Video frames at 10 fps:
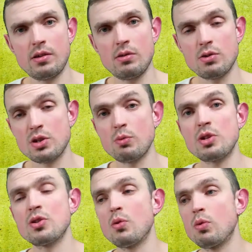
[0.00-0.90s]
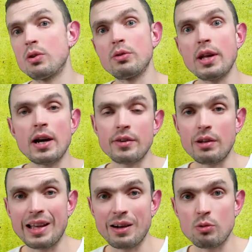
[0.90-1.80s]
or switch over to the other
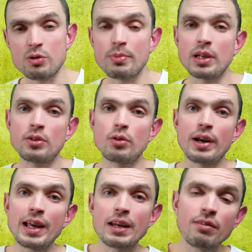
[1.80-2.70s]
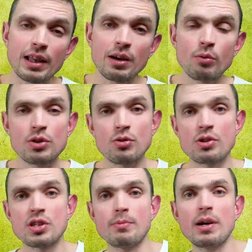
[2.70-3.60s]
language, be it your native language or
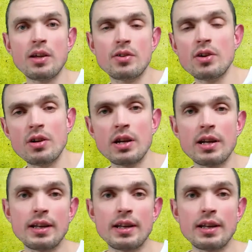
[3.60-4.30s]
some other